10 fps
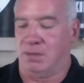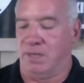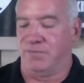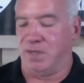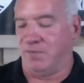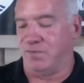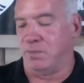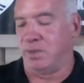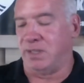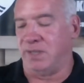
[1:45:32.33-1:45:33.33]
if you
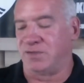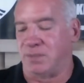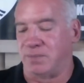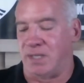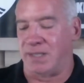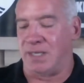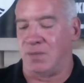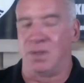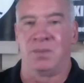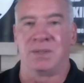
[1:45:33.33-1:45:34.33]
believe something like that,
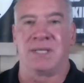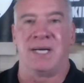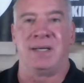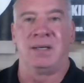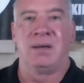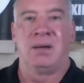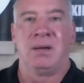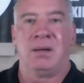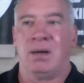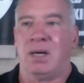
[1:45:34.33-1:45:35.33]
when was I
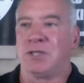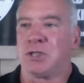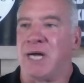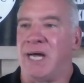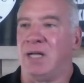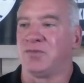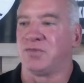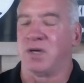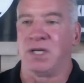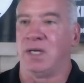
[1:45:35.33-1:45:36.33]
a child
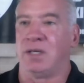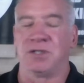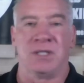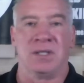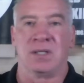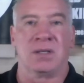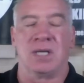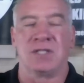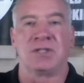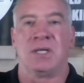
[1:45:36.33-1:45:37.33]
for years in the
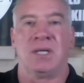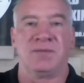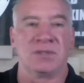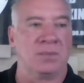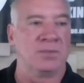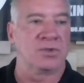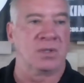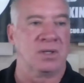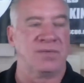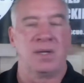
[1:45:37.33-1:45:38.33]
custody of some
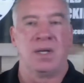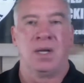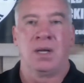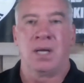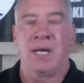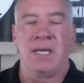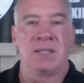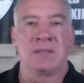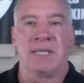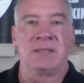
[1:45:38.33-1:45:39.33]
sort of
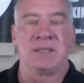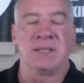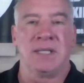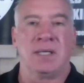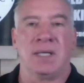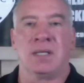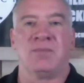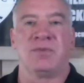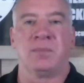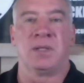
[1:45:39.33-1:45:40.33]
heinous entity? I come
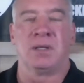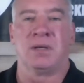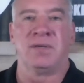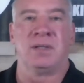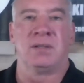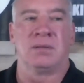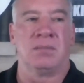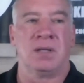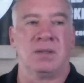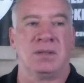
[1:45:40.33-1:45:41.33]
from a loving
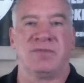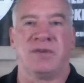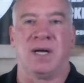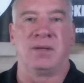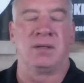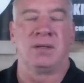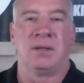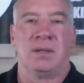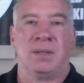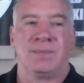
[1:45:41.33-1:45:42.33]
mother and father,
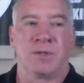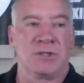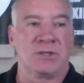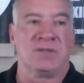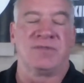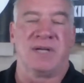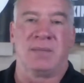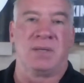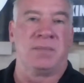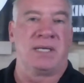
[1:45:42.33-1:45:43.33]
Christian
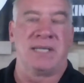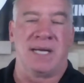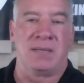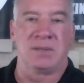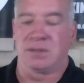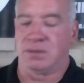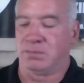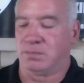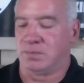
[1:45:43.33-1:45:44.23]
family. My dad was a